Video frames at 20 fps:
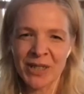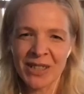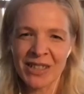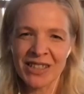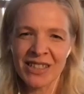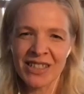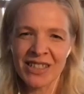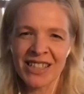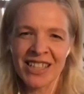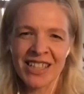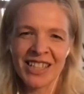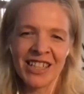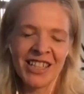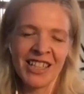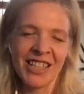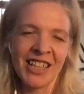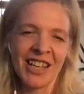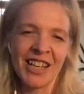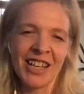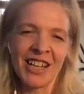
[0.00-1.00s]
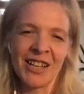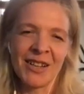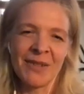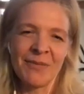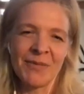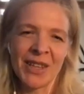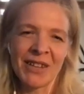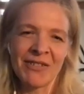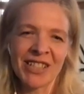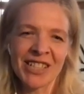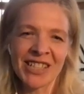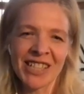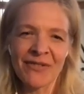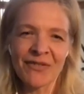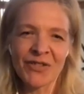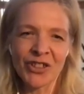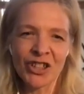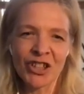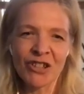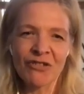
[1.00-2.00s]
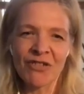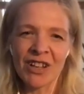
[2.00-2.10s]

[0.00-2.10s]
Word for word: literally normal soap